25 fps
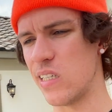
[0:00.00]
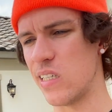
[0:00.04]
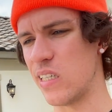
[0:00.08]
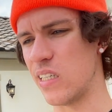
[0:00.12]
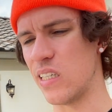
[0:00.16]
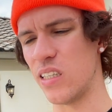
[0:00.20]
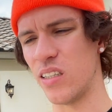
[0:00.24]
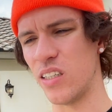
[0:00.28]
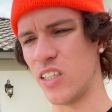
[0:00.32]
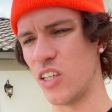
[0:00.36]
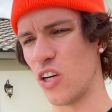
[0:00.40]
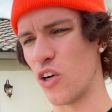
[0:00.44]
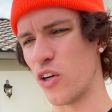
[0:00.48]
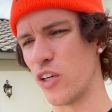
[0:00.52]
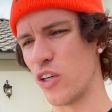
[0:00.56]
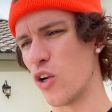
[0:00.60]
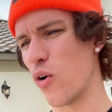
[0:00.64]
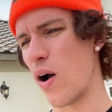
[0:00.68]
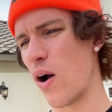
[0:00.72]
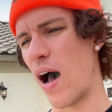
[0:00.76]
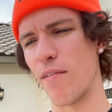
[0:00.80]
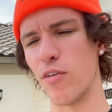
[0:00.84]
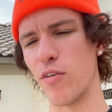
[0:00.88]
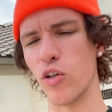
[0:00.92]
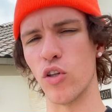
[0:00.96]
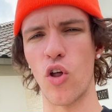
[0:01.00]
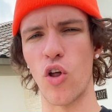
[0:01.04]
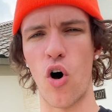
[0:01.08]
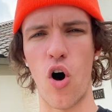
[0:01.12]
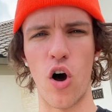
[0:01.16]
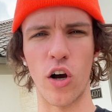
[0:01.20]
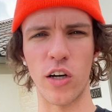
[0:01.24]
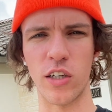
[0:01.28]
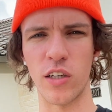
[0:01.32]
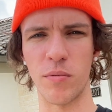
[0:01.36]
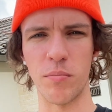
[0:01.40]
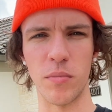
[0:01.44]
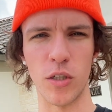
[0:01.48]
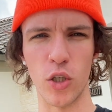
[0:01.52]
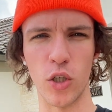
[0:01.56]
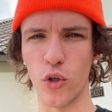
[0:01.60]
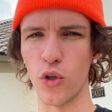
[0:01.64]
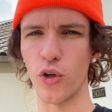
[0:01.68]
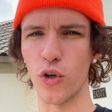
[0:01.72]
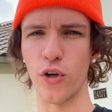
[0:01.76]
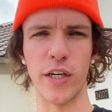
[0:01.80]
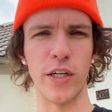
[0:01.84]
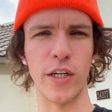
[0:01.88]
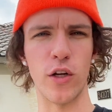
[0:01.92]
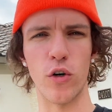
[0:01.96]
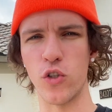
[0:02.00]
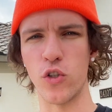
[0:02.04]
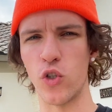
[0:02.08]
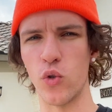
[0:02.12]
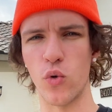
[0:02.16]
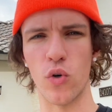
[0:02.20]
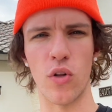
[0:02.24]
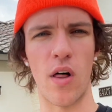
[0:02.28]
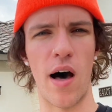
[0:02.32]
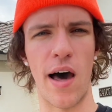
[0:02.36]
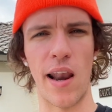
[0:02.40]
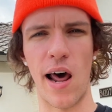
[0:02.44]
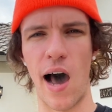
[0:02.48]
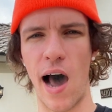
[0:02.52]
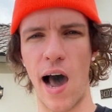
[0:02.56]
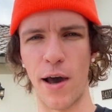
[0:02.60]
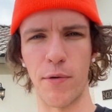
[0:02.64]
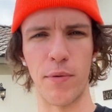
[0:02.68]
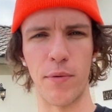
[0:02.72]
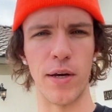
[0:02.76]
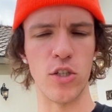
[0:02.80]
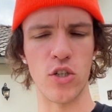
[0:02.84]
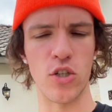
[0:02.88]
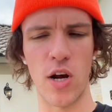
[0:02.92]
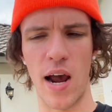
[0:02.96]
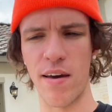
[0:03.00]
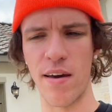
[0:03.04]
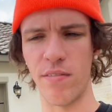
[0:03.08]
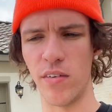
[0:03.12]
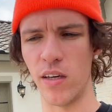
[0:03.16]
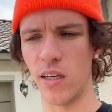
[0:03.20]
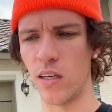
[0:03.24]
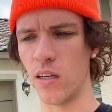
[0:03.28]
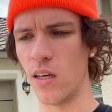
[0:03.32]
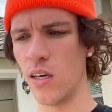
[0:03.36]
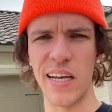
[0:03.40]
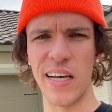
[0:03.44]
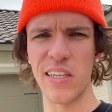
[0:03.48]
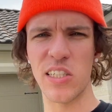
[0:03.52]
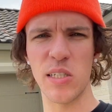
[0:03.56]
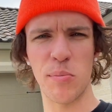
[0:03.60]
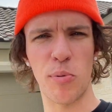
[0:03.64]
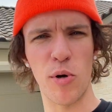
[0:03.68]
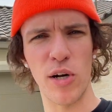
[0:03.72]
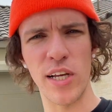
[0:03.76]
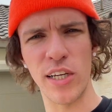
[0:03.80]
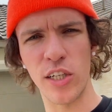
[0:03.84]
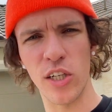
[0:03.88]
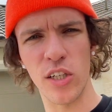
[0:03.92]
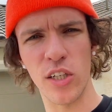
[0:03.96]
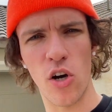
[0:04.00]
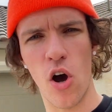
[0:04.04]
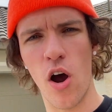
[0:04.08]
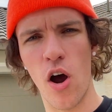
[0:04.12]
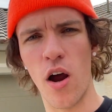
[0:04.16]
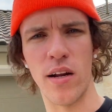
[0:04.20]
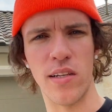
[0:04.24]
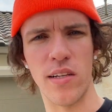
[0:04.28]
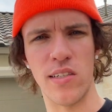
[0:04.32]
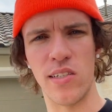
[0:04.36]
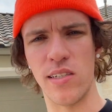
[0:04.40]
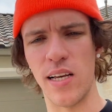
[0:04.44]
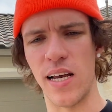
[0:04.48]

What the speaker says: you know, you don't have a long commute or you don't do a lot of highway driving, it's a pretty good car.